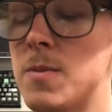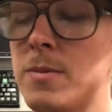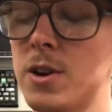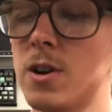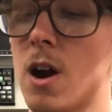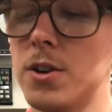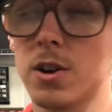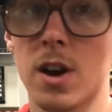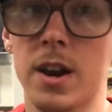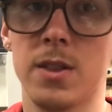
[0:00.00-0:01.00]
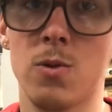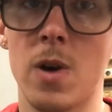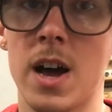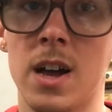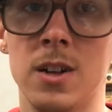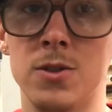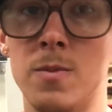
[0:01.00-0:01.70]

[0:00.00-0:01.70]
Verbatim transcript: Maybe you're undercutting the weld,